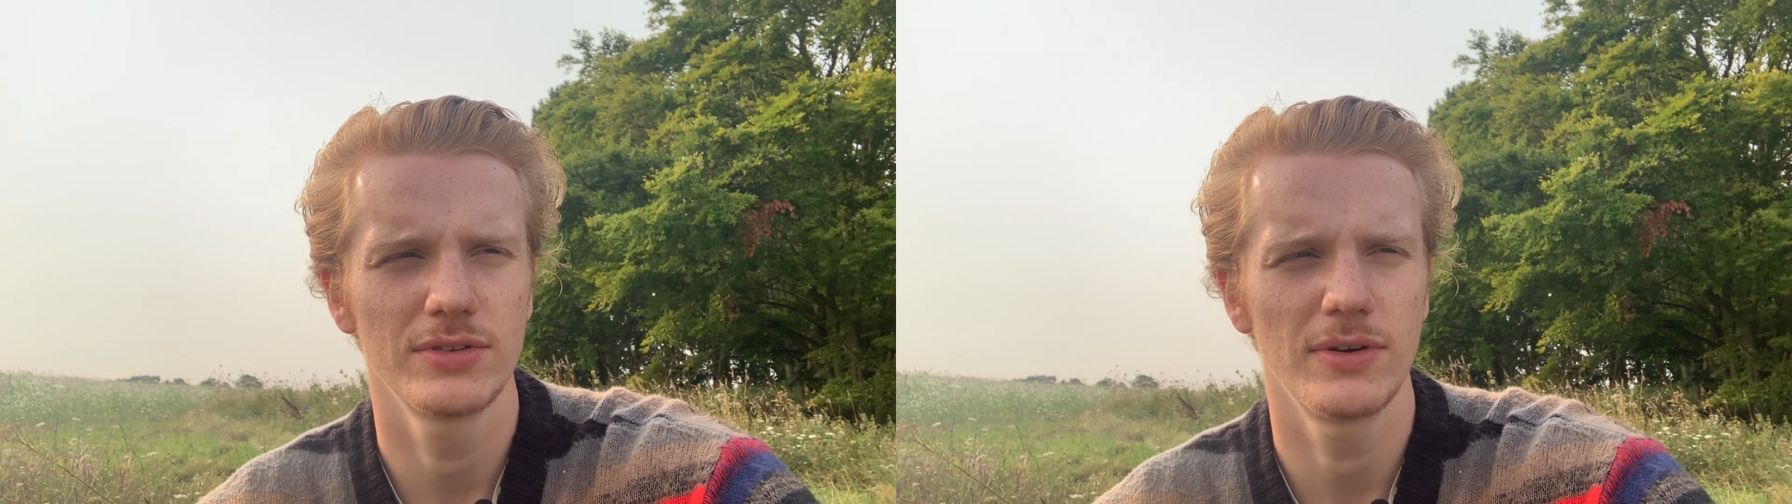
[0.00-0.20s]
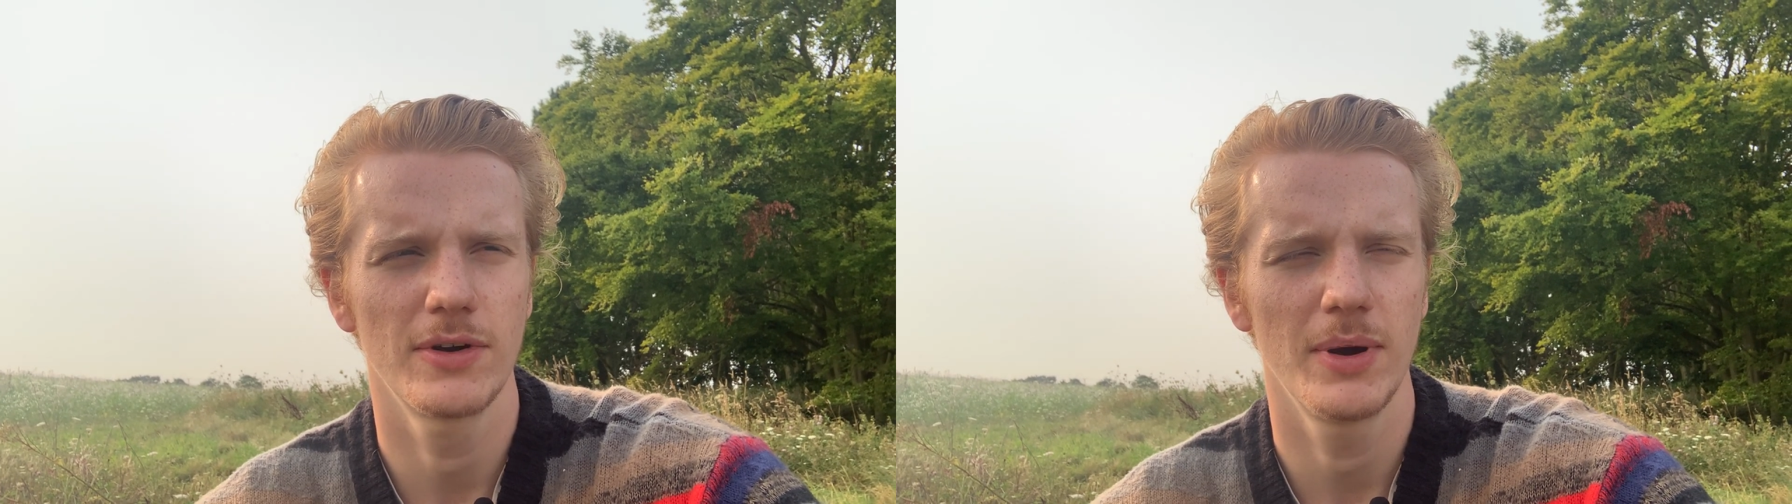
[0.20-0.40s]

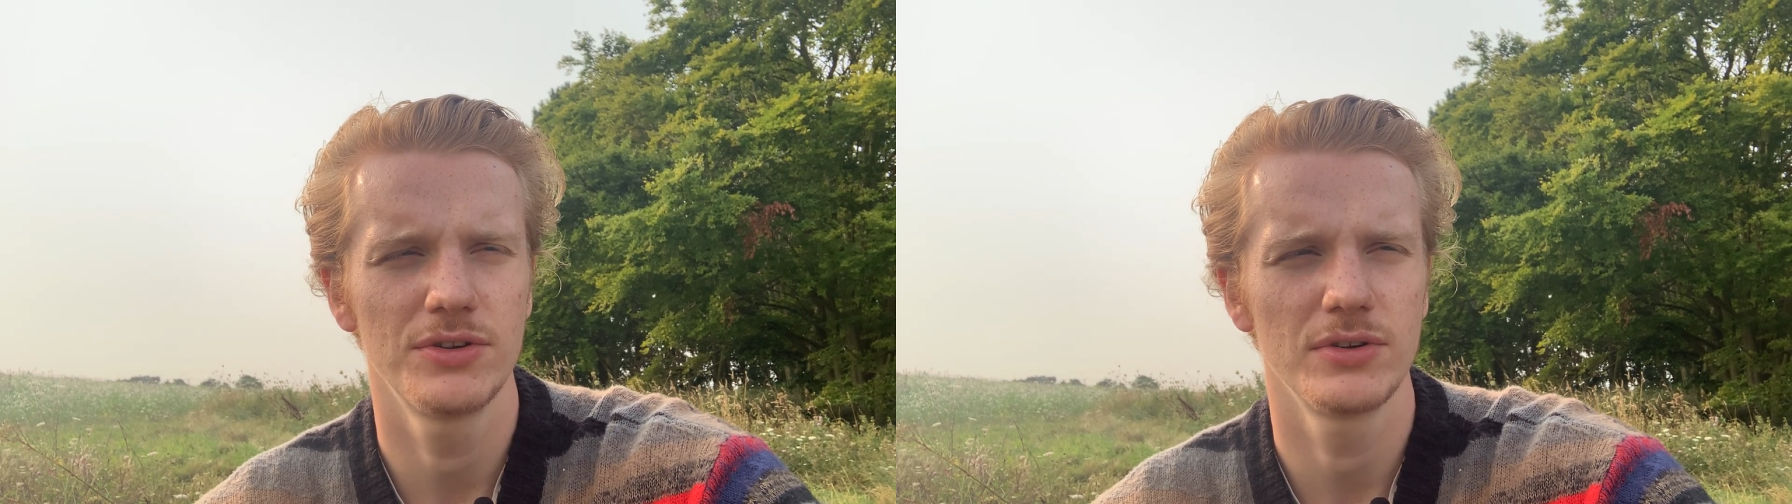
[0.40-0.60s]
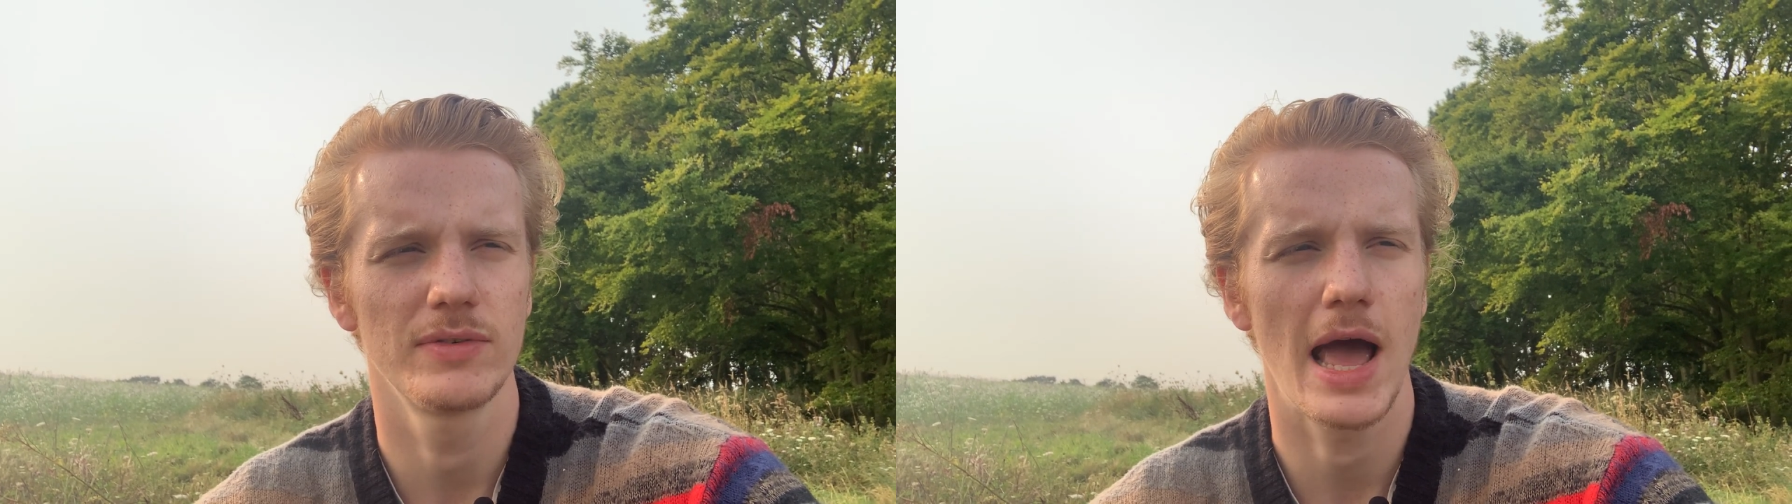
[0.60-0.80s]
sort of
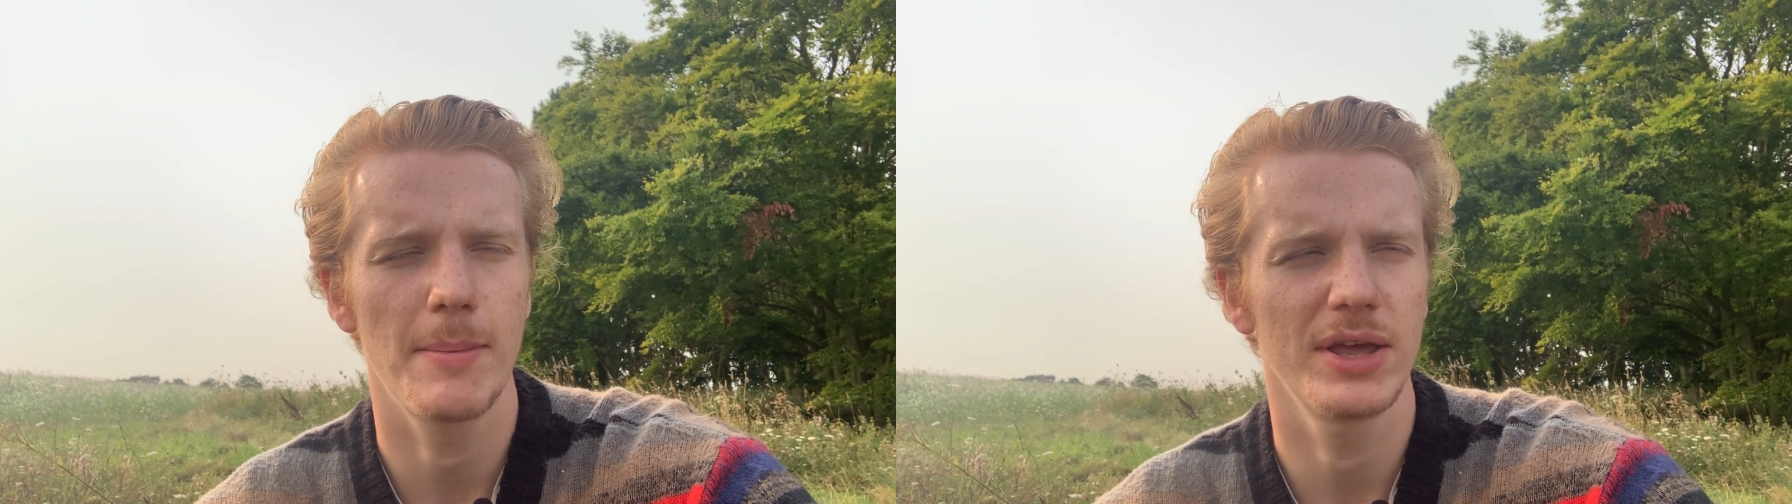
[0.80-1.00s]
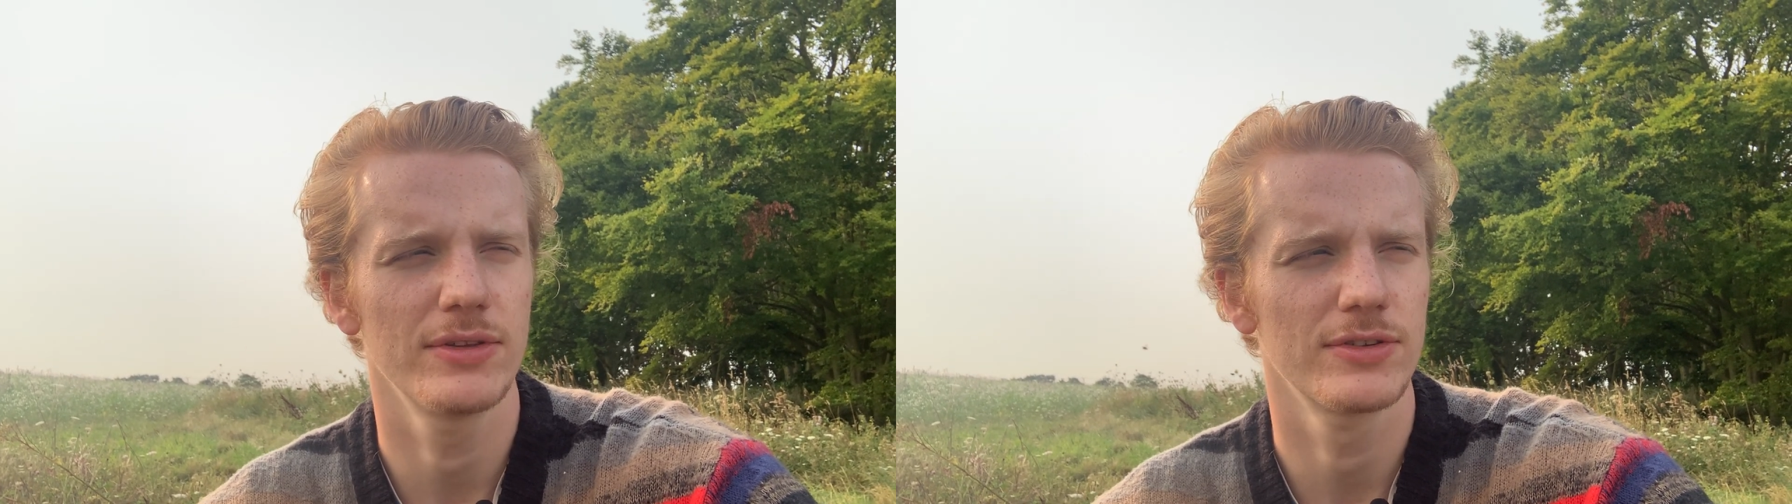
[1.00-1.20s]
question of
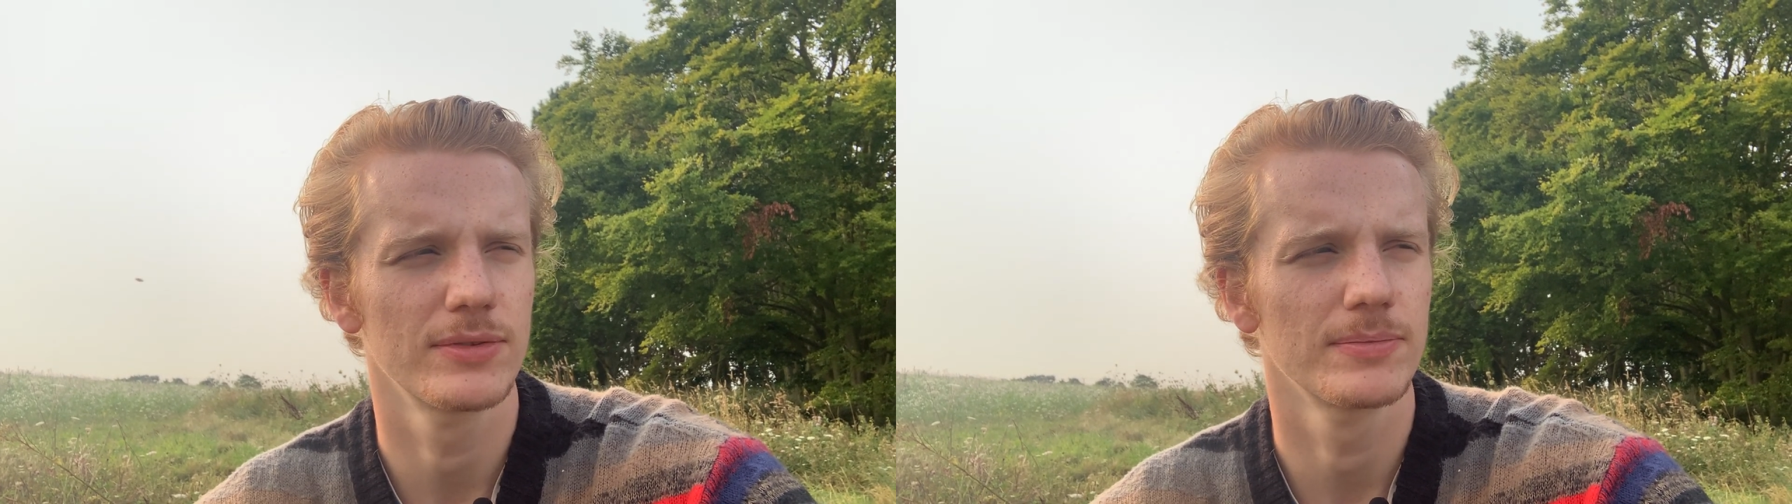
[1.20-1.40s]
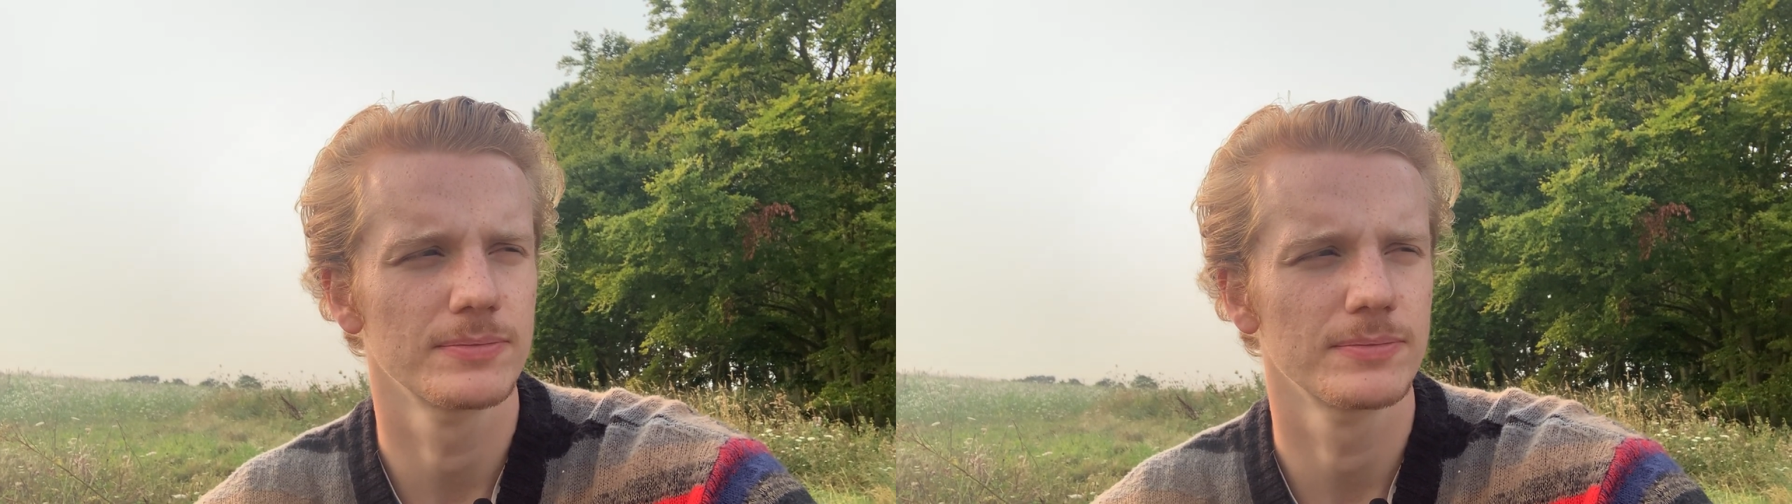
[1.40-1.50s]
habits.